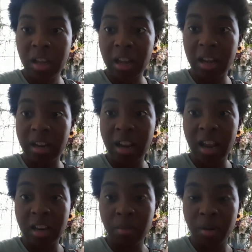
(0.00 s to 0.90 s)
And
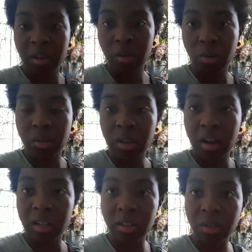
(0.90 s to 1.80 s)
anybody who is
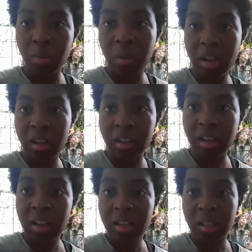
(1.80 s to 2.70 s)
caught disobeying
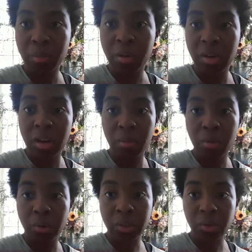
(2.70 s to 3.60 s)
gets put in
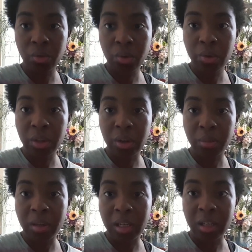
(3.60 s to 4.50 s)
impulse control
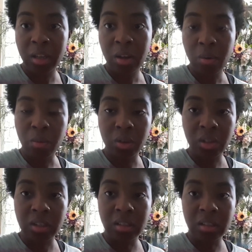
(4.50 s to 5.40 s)
therapy, which
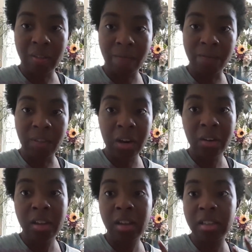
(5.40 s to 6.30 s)
is this
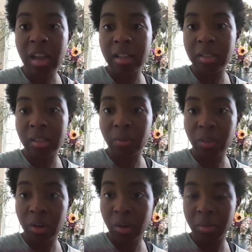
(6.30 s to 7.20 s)
very intensive
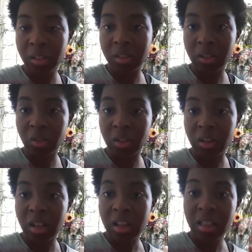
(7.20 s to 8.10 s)
therapy
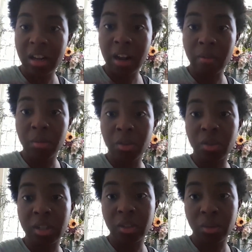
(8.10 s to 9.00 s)
session that everyone tries